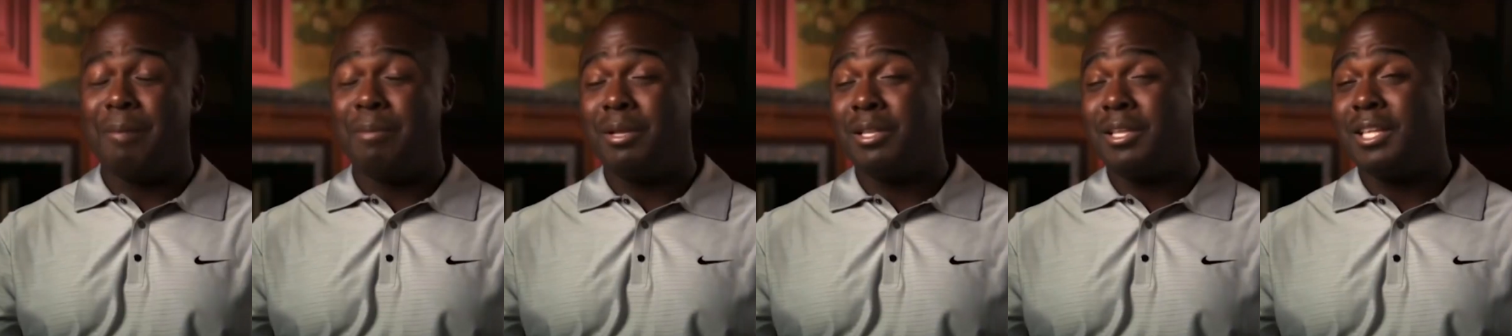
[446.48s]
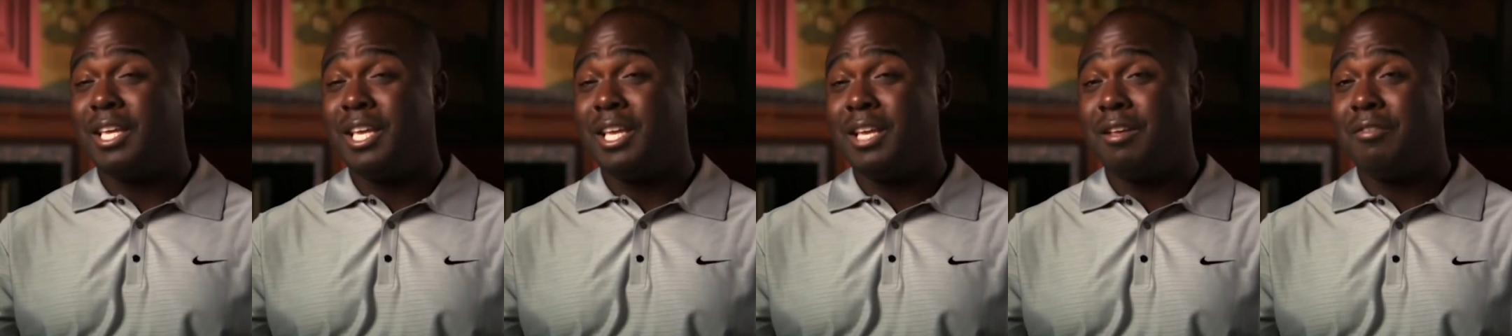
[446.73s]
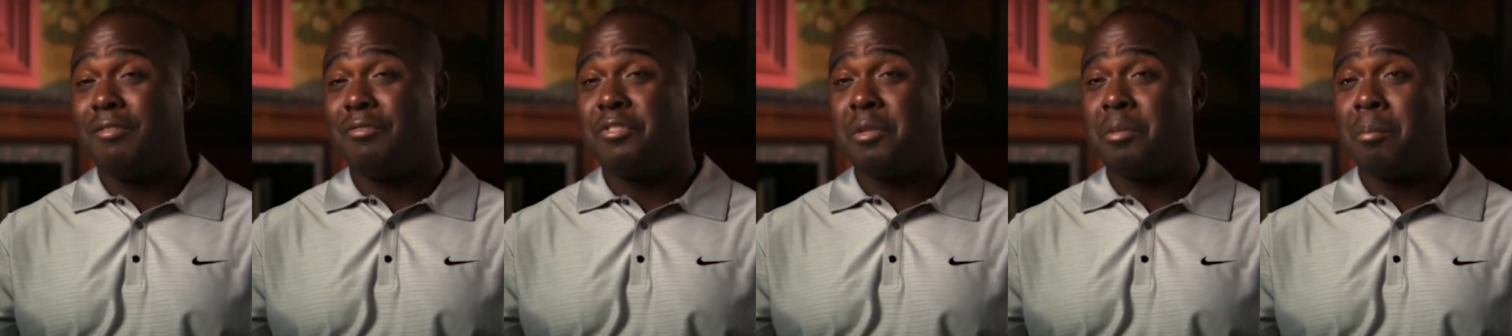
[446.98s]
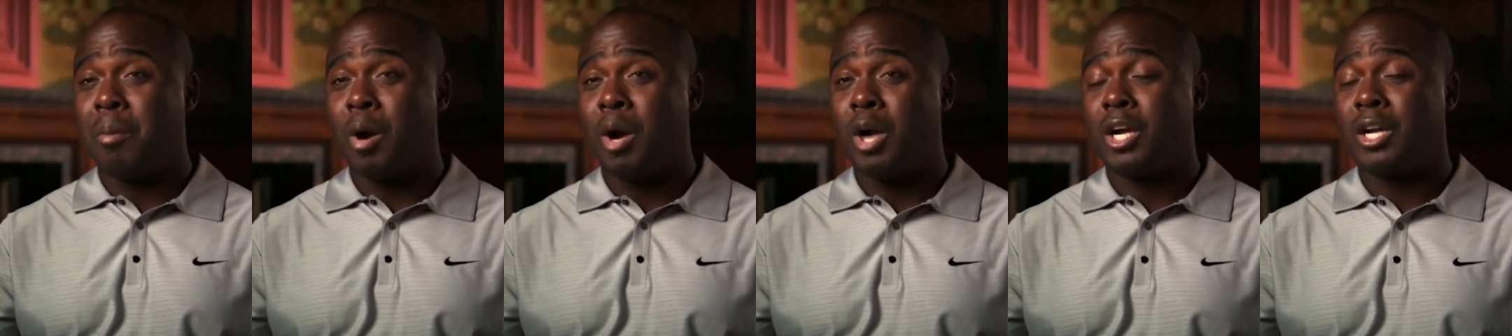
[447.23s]
believe
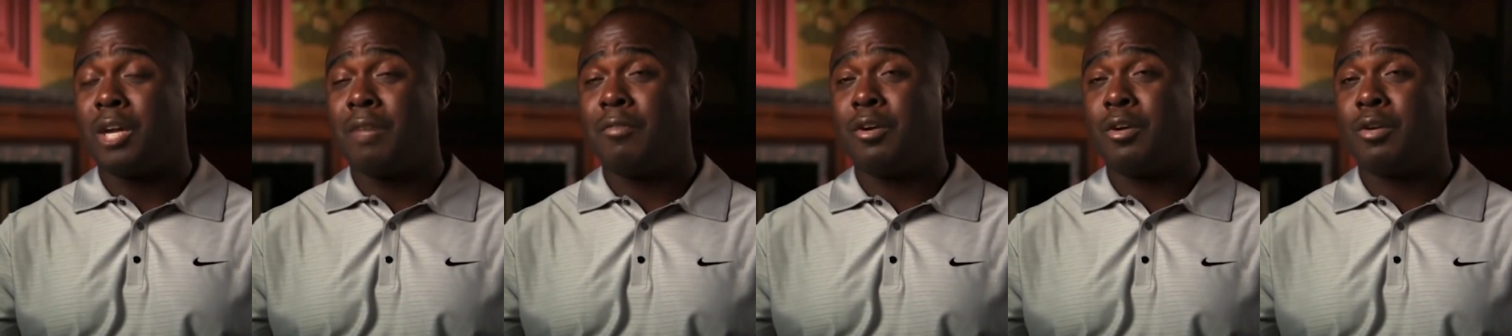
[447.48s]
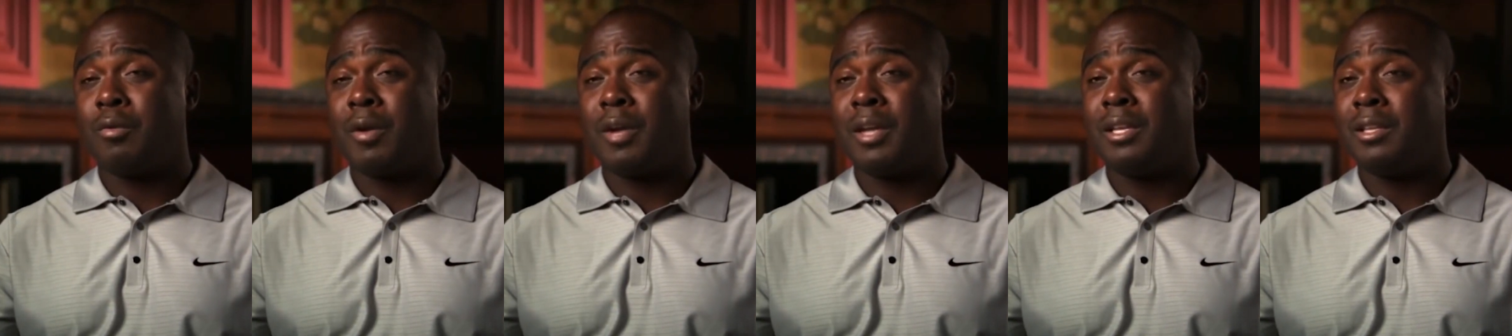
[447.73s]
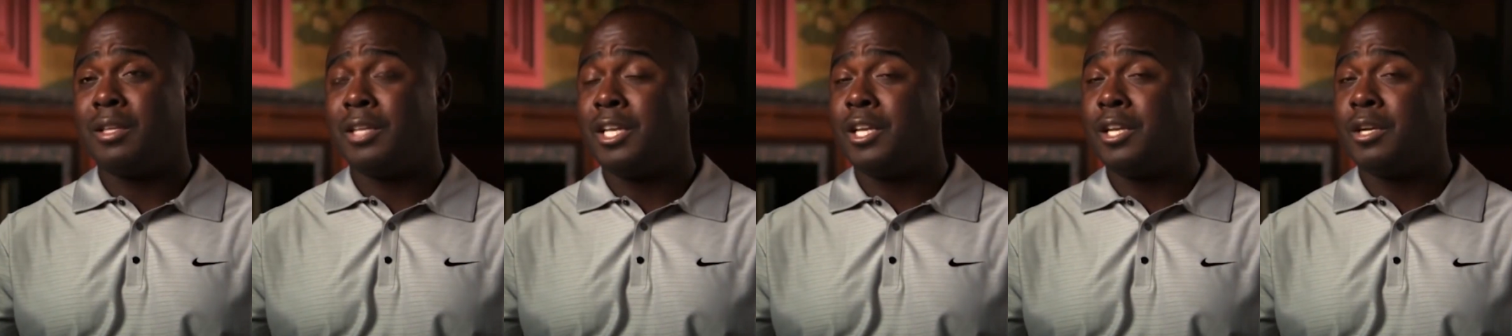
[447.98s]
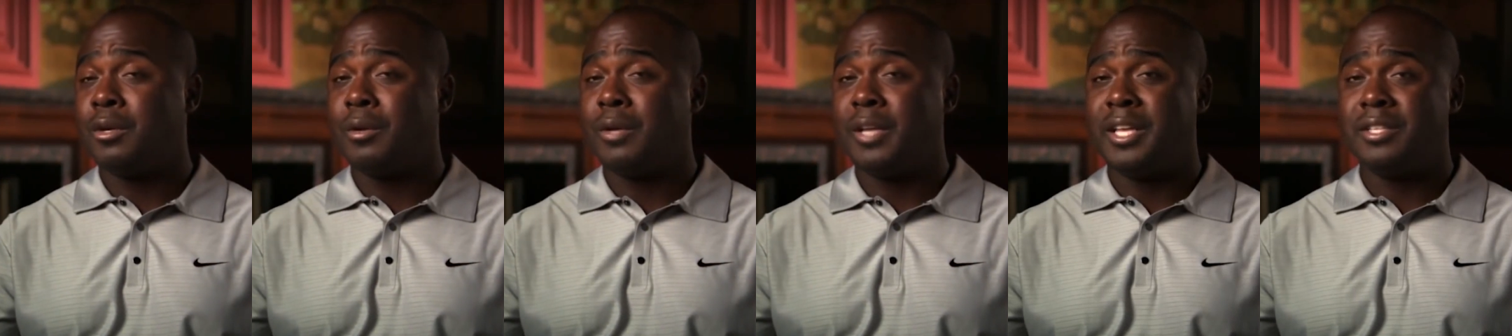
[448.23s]
the mark of a great
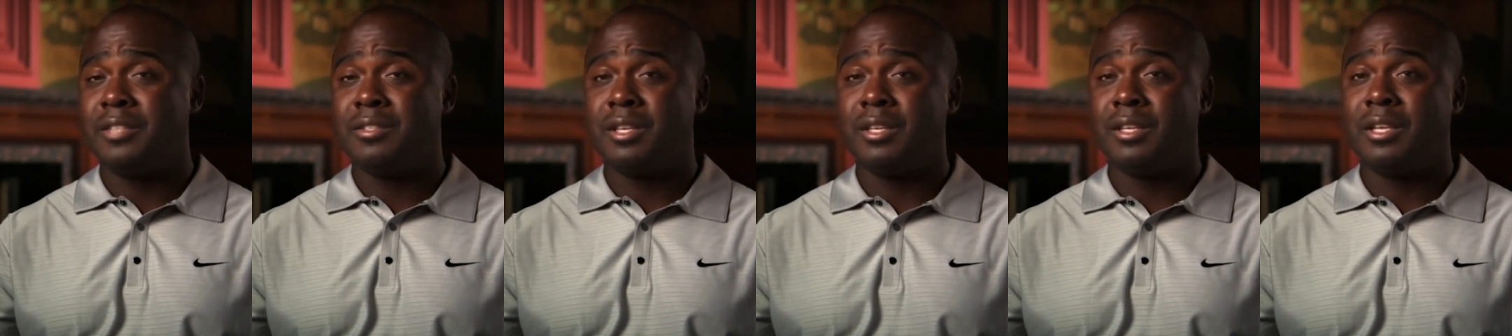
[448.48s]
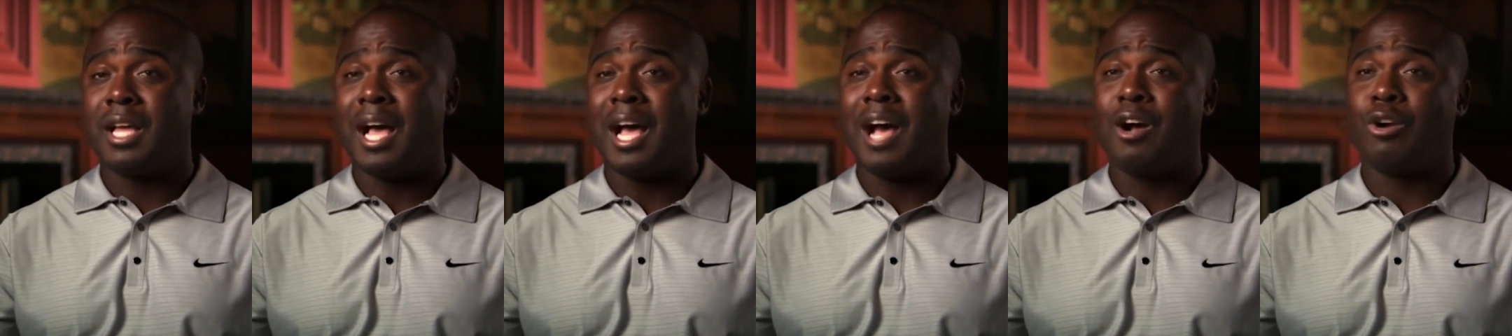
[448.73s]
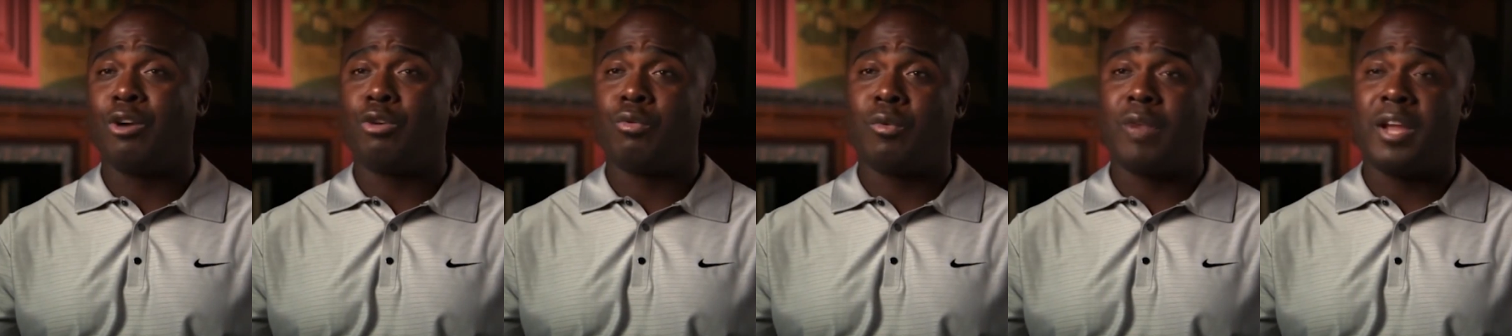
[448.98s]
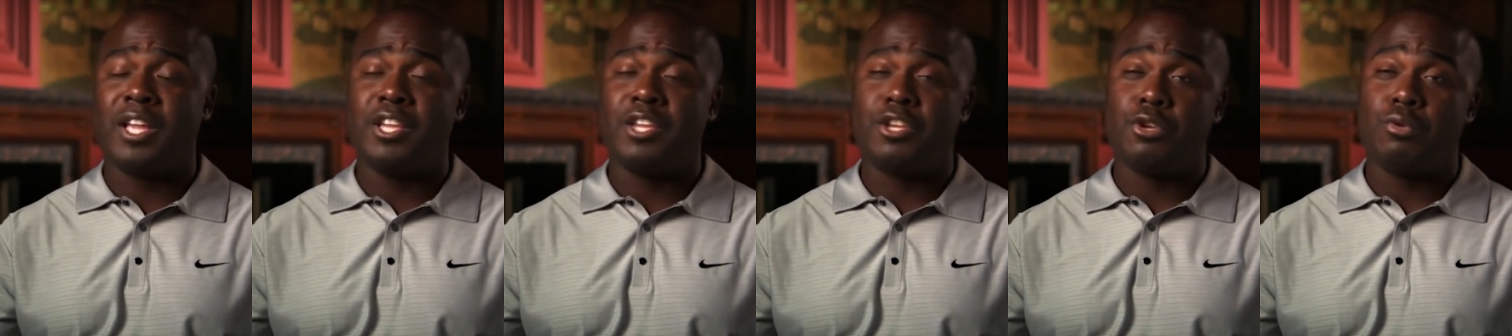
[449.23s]
leader isn't how
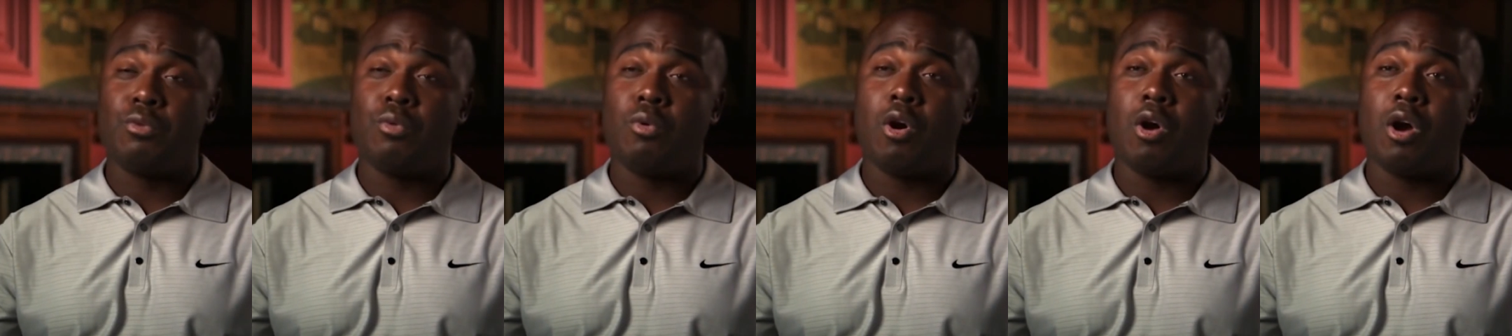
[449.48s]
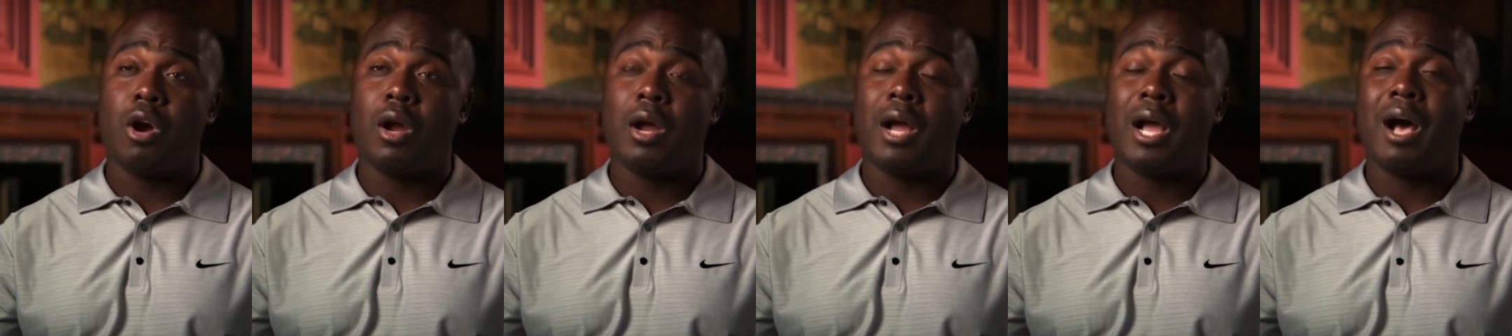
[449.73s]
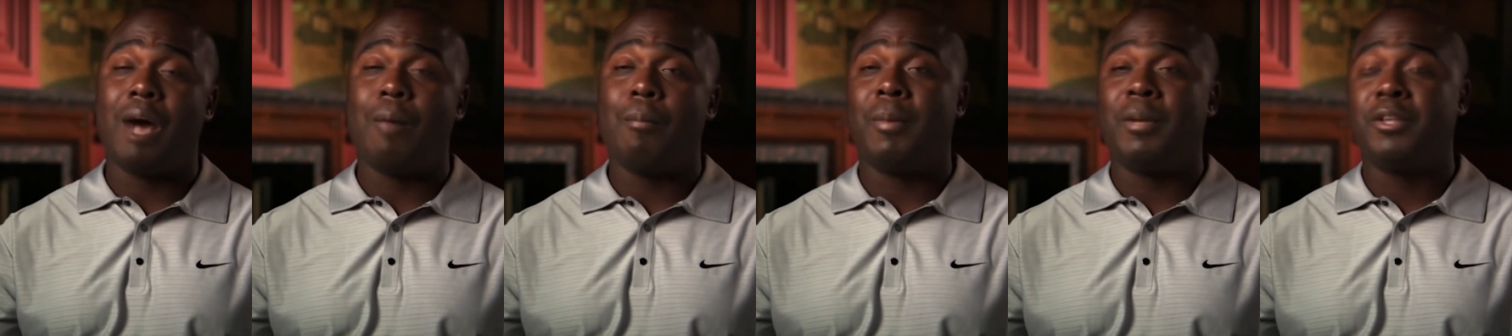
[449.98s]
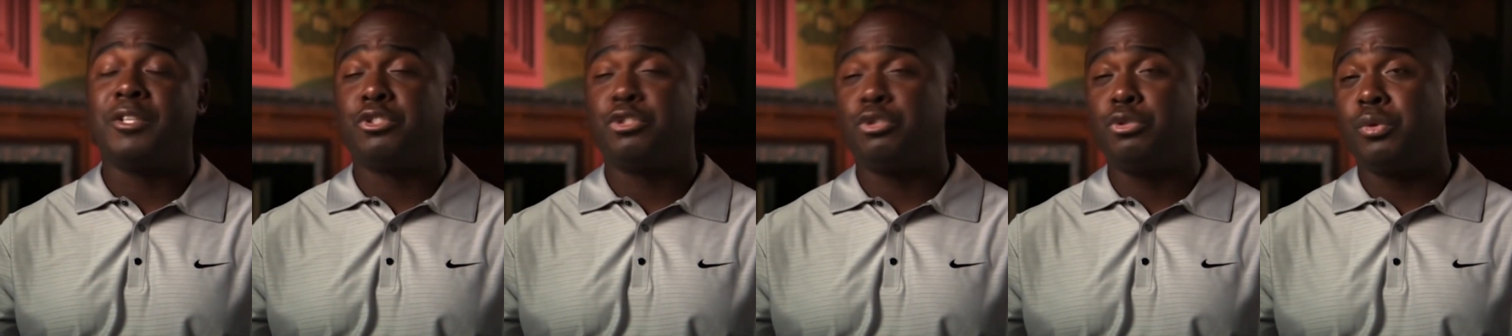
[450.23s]
great you are, how
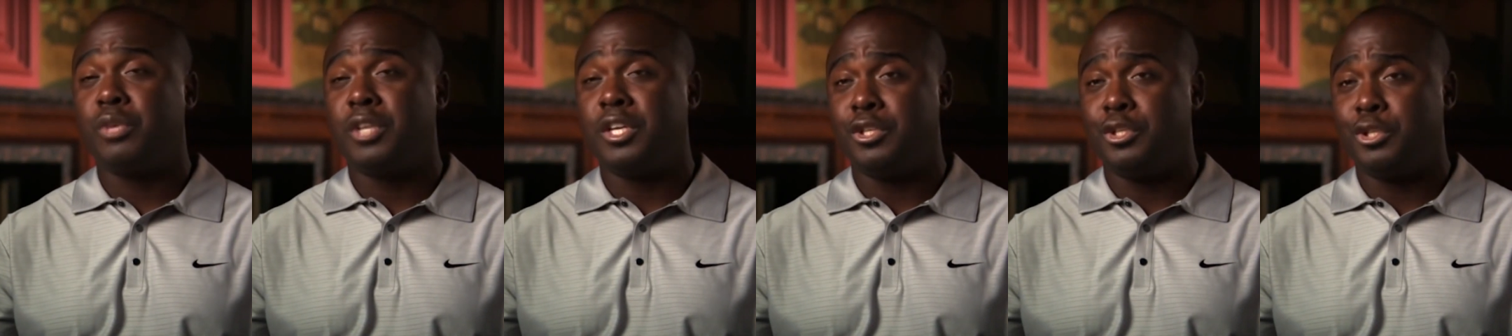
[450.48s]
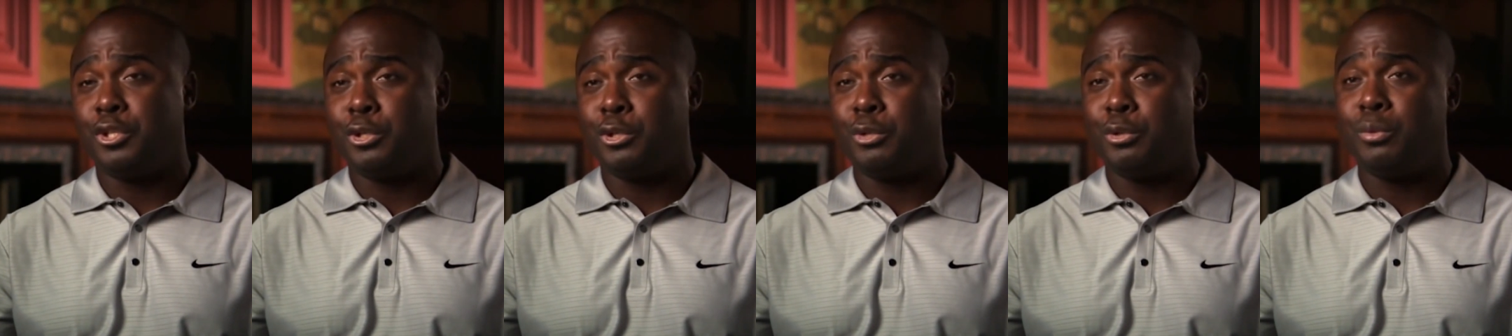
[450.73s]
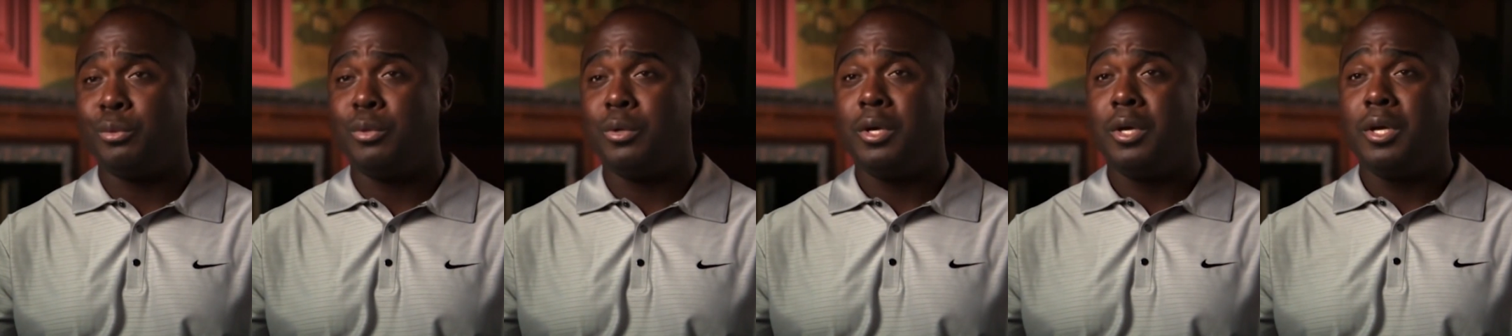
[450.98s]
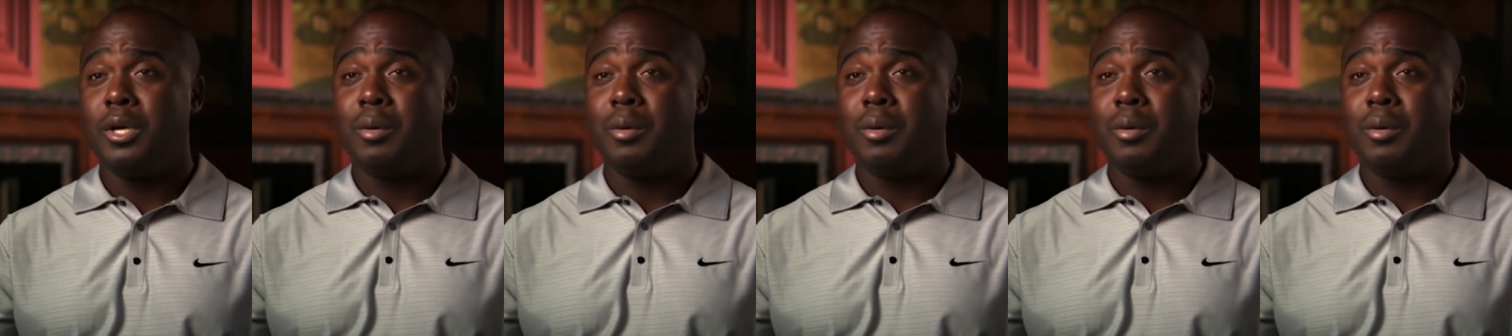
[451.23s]
much you can do,